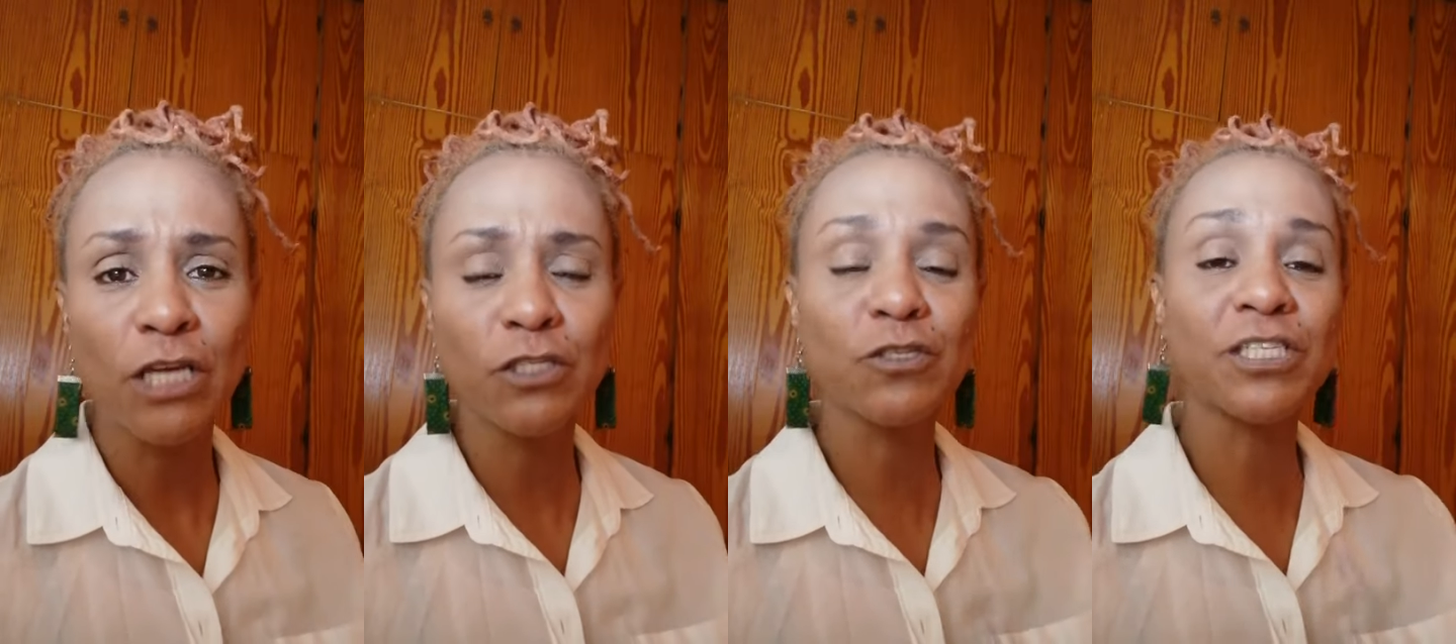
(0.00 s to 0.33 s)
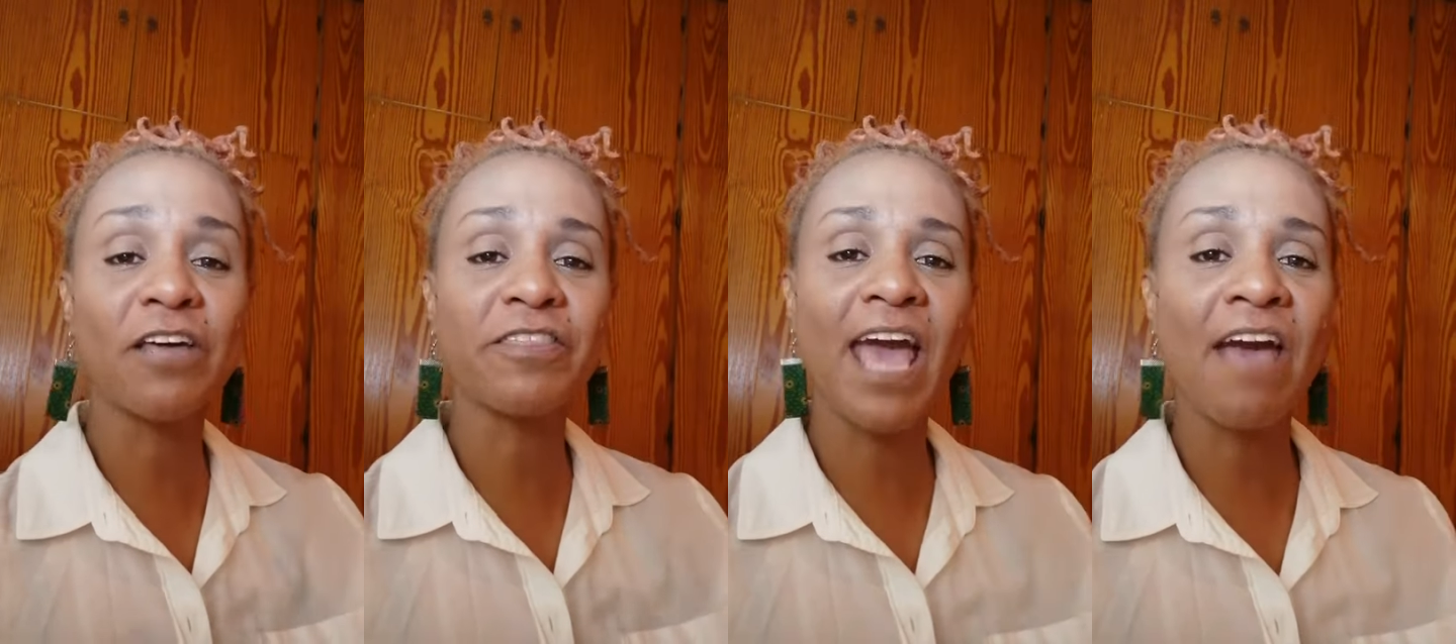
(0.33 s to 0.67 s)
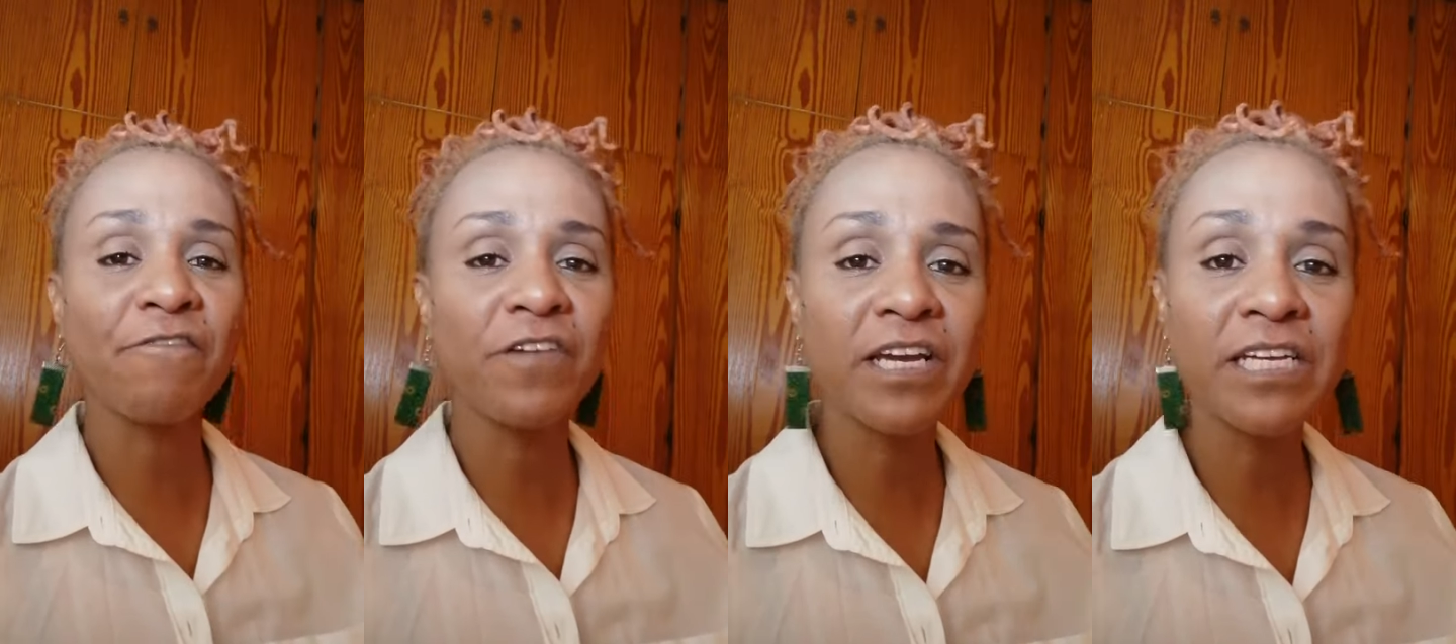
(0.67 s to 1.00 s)
to south
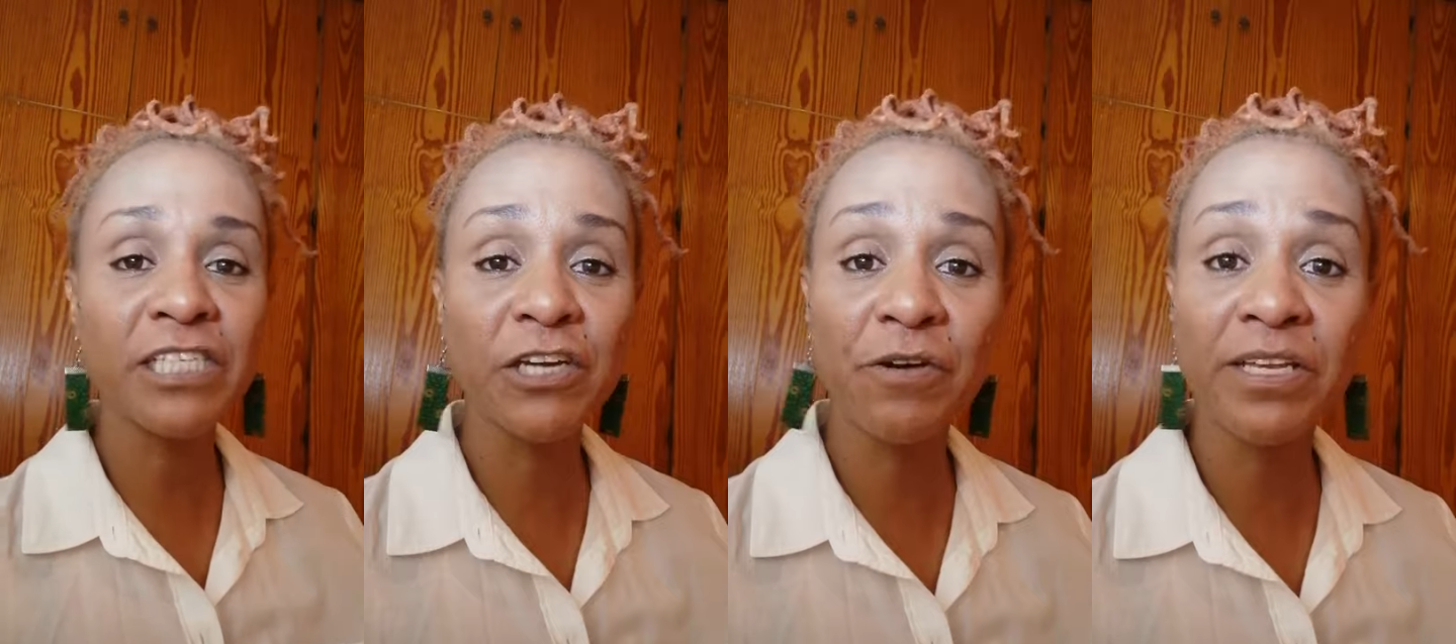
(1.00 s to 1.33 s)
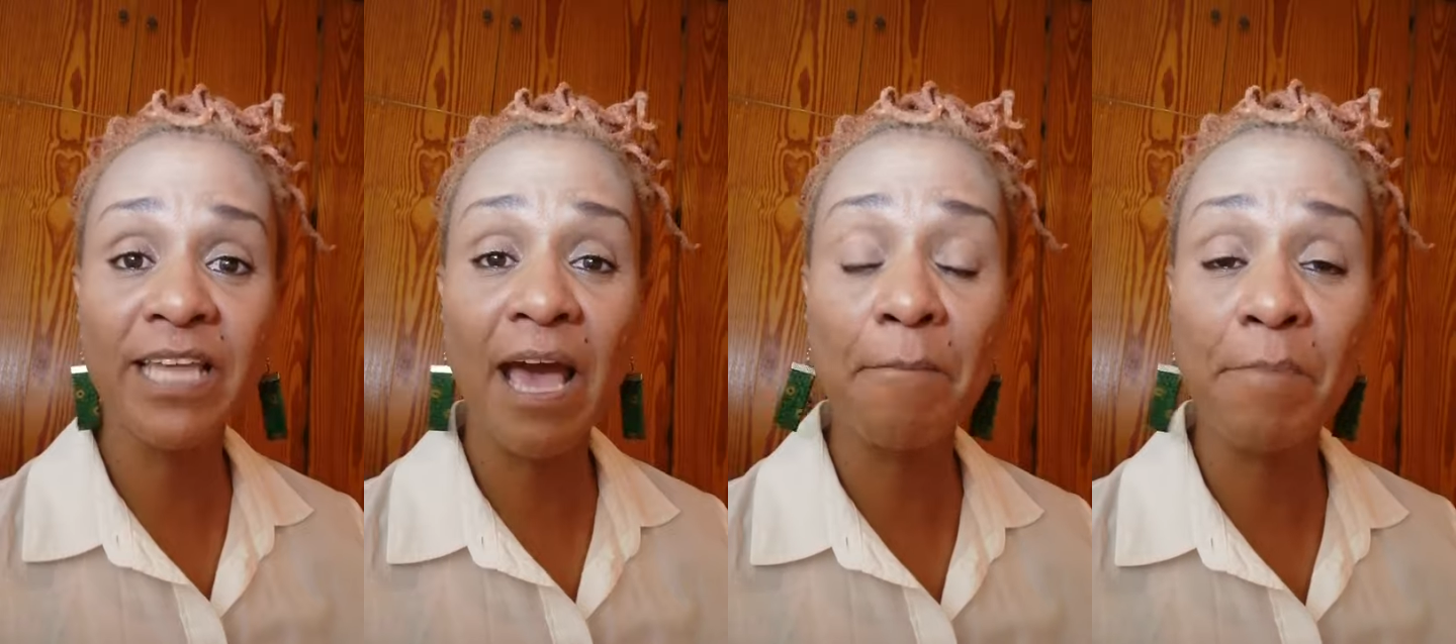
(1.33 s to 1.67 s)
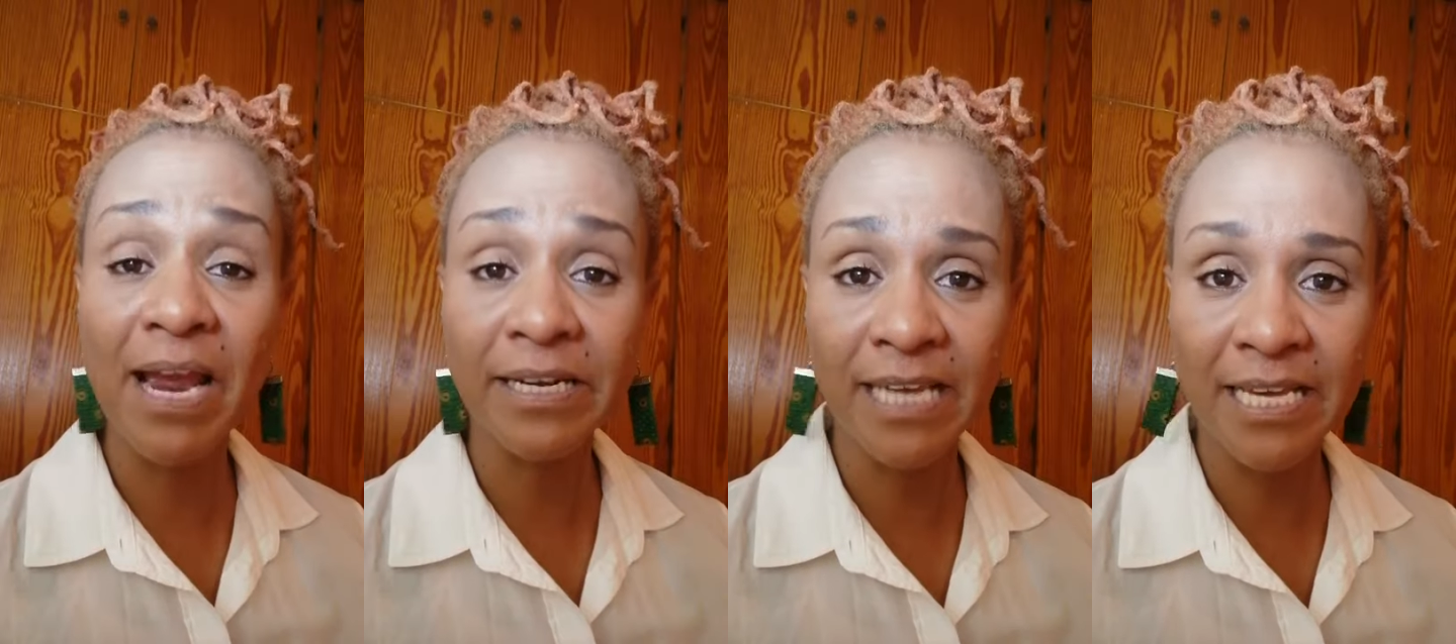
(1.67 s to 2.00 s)
africa during the
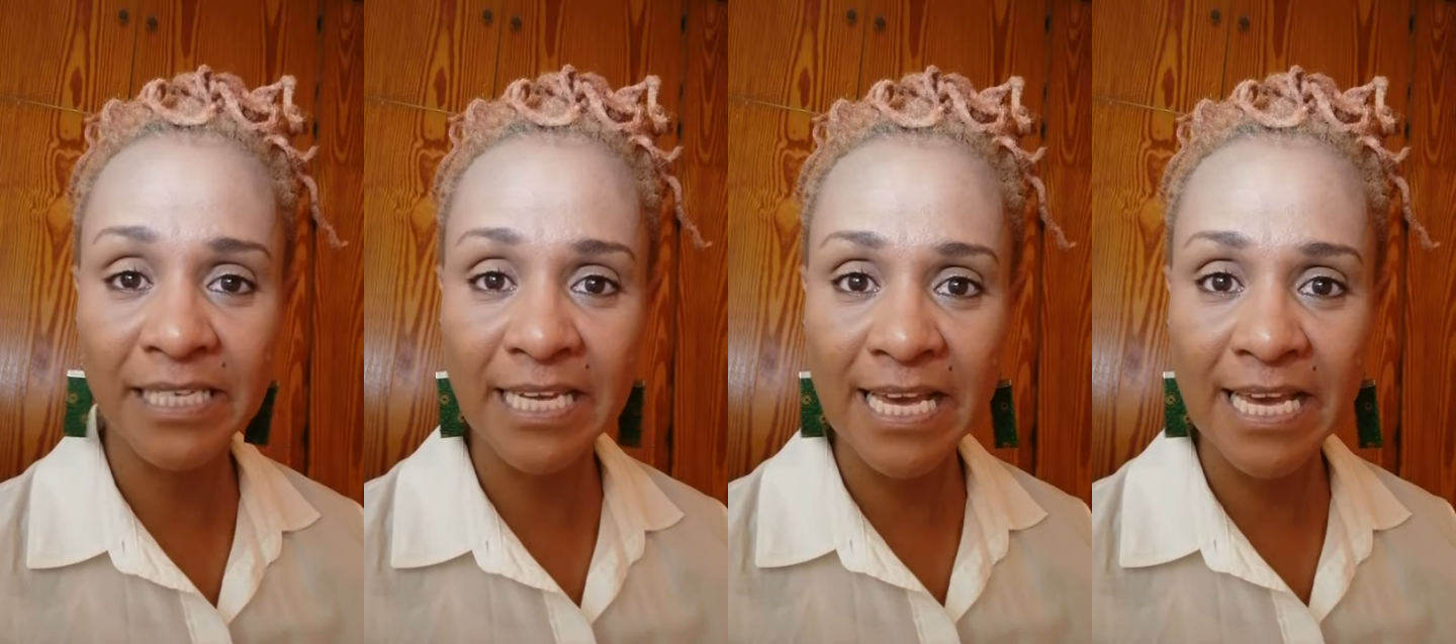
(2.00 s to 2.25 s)
apartheid